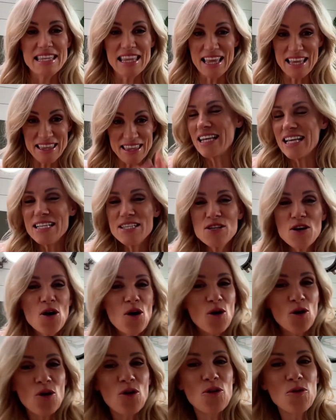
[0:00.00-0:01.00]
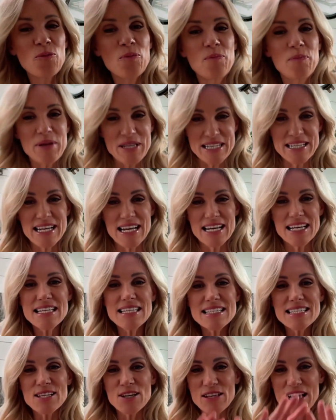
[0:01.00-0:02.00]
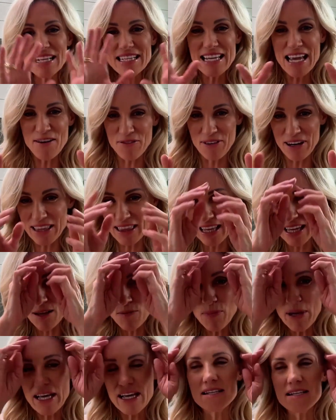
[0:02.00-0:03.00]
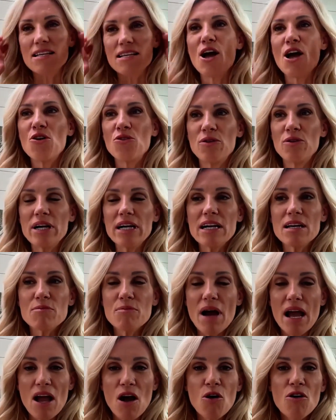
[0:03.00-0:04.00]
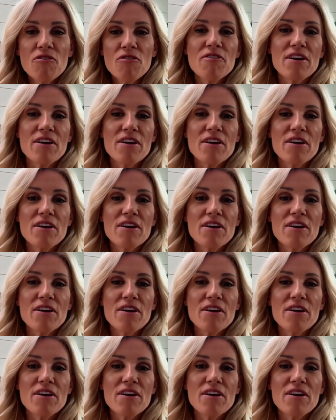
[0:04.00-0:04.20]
That's a whole business. So that's everything, because really my whole